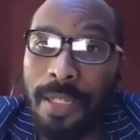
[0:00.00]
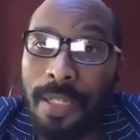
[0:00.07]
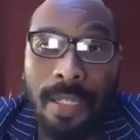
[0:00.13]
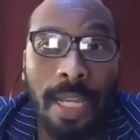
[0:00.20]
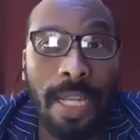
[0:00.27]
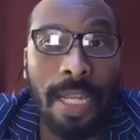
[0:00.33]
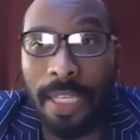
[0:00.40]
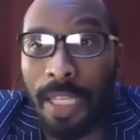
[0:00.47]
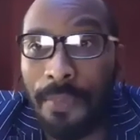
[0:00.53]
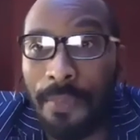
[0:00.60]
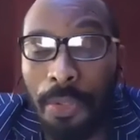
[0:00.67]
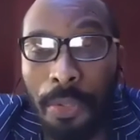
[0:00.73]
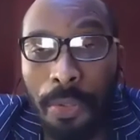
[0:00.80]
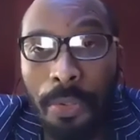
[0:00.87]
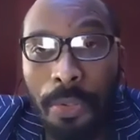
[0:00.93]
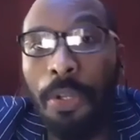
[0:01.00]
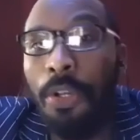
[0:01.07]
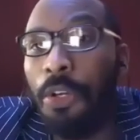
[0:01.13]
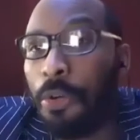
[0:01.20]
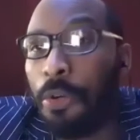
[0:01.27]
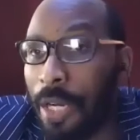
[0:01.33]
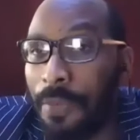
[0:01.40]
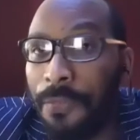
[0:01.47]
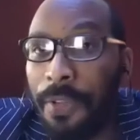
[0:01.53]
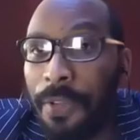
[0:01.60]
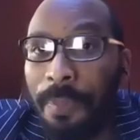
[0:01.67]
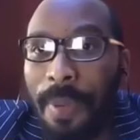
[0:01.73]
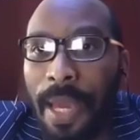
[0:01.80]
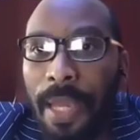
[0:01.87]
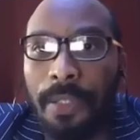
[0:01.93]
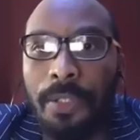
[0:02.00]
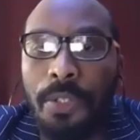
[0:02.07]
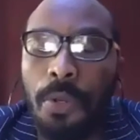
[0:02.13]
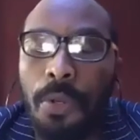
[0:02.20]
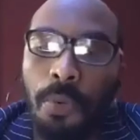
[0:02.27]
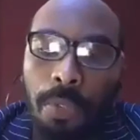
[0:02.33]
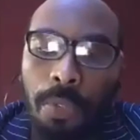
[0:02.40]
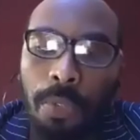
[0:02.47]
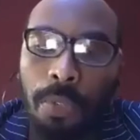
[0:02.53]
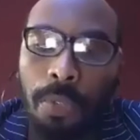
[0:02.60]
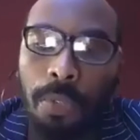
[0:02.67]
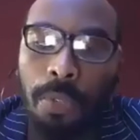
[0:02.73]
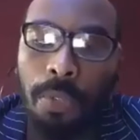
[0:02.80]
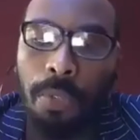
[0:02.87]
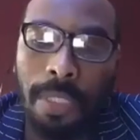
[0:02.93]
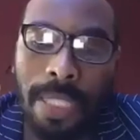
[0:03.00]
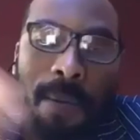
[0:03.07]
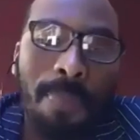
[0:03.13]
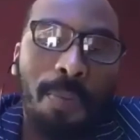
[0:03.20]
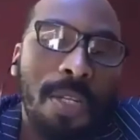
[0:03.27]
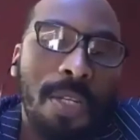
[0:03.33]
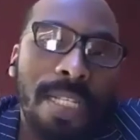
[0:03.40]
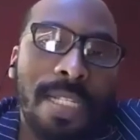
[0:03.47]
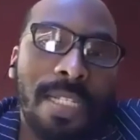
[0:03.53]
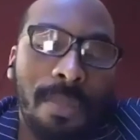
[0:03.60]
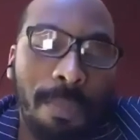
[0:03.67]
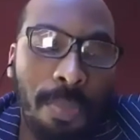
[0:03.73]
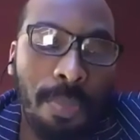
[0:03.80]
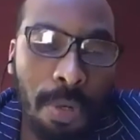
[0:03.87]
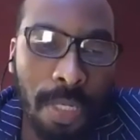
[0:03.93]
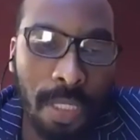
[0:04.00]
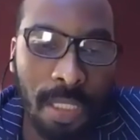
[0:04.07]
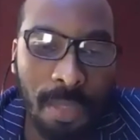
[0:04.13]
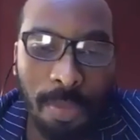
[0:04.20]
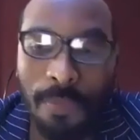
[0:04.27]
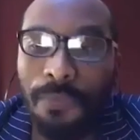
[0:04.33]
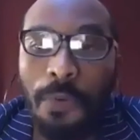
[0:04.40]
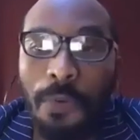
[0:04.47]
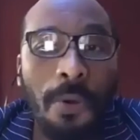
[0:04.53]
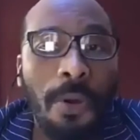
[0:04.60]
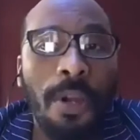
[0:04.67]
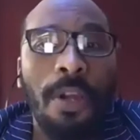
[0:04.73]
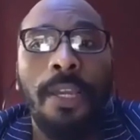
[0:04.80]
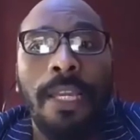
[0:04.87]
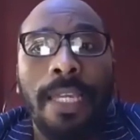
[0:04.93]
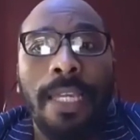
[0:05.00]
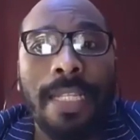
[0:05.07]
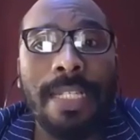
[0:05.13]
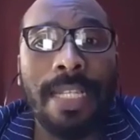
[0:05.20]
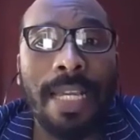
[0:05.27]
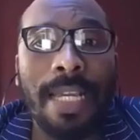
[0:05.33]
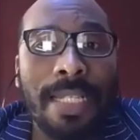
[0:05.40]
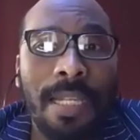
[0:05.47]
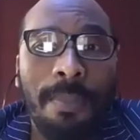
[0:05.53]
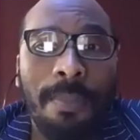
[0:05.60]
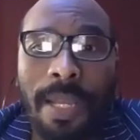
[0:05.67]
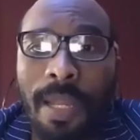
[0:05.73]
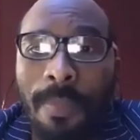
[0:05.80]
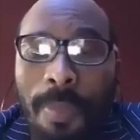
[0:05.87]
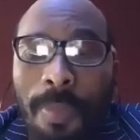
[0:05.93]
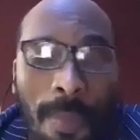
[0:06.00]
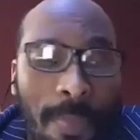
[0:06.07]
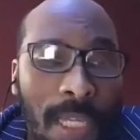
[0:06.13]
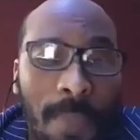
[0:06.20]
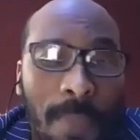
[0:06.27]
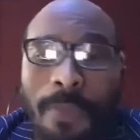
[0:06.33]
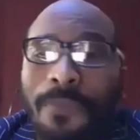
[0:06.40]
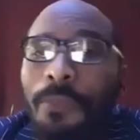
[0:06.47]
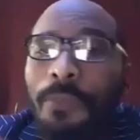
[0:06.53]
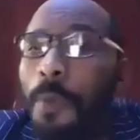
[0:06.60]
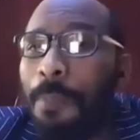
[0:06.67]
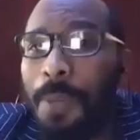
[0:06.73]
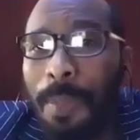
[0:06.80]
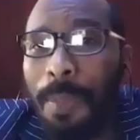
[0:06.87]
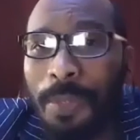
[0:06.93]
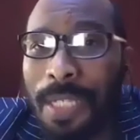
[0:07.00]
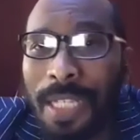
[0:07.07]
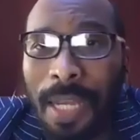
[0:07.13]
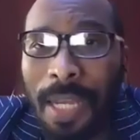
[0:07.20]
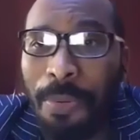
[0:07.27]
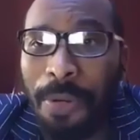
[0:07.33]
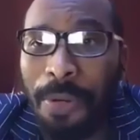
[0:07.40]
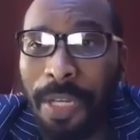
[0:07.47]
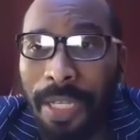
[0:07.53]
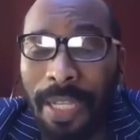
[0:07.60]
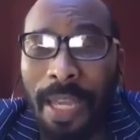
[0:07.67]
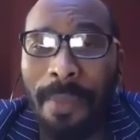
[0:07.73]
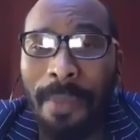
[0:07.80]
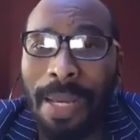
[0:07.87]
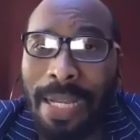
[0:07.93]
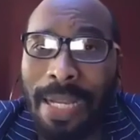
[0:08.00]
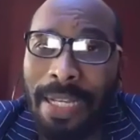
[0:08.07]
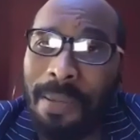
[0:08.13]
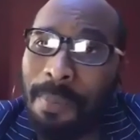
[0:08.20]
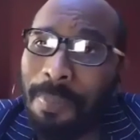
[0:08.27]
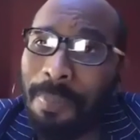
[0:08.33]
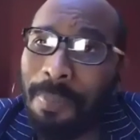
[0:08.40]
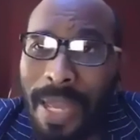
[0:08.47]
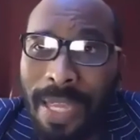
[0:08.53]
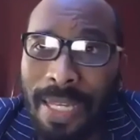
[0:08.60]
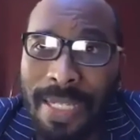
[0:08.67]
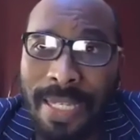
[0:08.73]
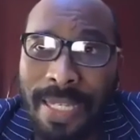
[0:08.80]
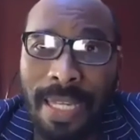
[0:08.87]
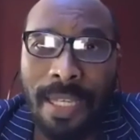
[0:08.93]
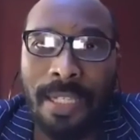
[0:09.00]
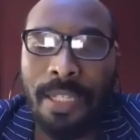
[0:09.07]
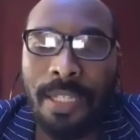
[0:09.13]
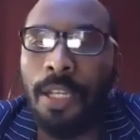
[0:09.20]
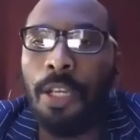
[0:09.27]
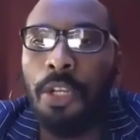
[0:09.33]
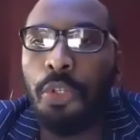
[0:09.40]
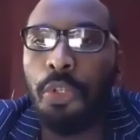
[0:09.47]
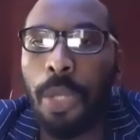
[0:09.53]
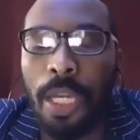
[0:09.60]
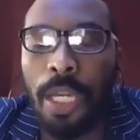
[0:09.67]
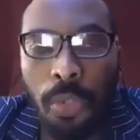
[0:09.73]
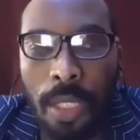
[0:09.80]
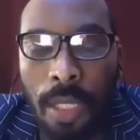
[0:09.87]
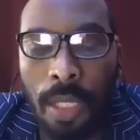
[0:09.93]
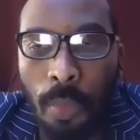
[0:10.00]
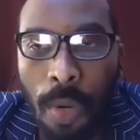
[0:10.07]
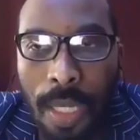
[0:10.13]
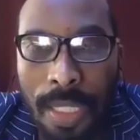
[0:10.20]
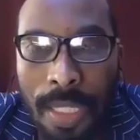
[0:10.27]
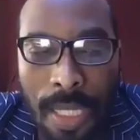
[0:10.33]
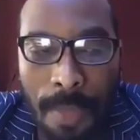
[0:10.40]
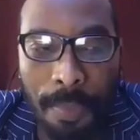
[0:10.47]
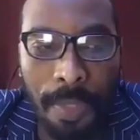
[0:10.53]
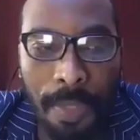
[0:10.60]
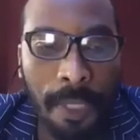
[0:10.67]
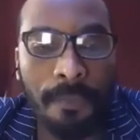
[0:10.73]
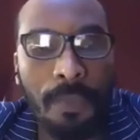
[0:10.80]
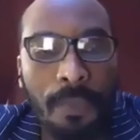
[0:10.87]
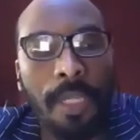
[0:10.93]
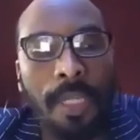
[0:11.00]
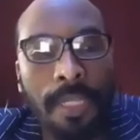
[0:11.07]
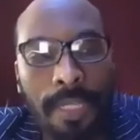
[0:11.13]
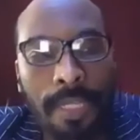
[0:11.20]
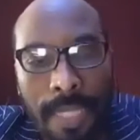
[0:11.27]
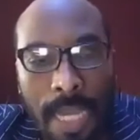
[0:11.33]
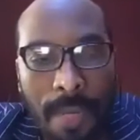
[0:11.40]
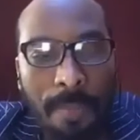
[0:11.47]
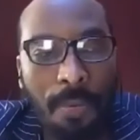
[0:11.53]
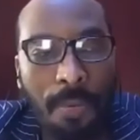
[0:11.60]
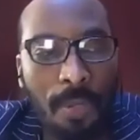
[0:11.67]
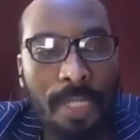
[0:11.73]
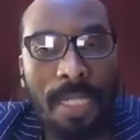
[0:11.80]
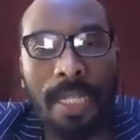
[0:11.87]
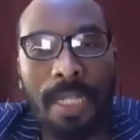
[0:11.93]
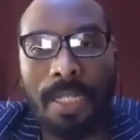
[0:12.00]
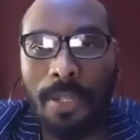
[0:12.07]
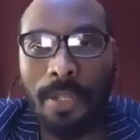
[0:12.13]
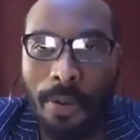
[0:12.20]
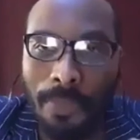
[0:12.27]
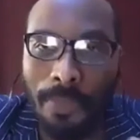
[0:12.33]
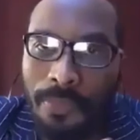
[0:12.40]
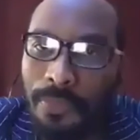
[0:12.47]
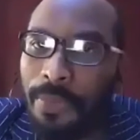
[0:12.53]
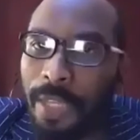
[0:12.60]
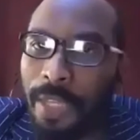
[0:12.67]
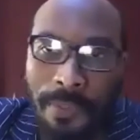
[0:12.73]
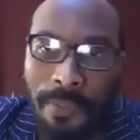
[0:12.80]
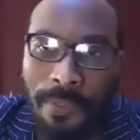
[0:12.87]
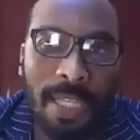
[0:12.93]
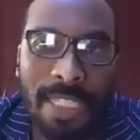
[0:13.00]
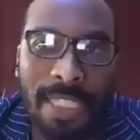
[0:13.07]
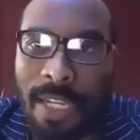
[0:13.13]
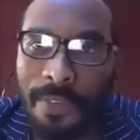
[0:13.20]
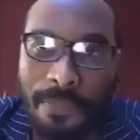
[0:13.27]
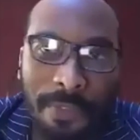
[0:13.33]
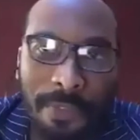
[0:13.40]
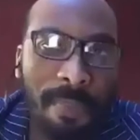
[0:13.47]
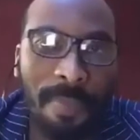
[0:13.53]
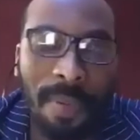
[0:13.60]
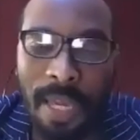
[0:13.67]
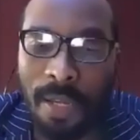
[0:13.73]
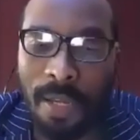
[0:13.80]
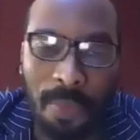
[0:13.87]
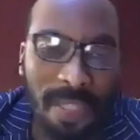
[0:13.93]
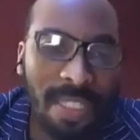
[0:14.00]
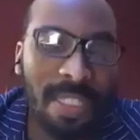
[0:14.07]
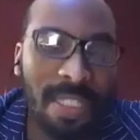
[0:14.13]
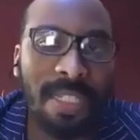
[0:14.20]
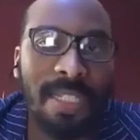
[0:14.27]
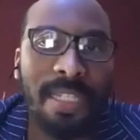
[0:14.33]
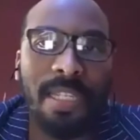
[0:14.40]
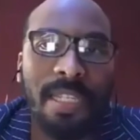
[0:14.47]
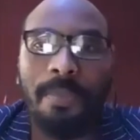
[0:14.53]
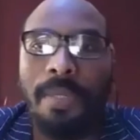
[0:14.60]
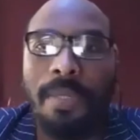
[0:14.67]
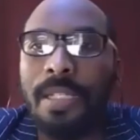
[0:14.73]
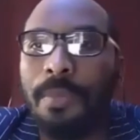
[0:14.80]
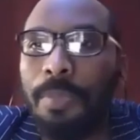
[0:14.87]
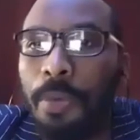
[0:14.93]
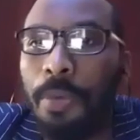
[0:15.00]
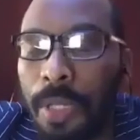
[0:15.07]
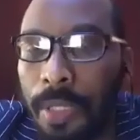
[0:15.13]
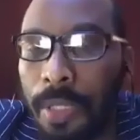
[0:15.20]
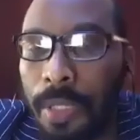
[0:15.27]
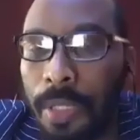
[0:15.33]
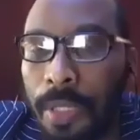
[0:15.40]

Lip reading: and they're giving you great feedback. So that process is important before it gets seen by the public, before people start putting their money and buying a ticket to actually watch something. That process of giving each other feedback within the team is important,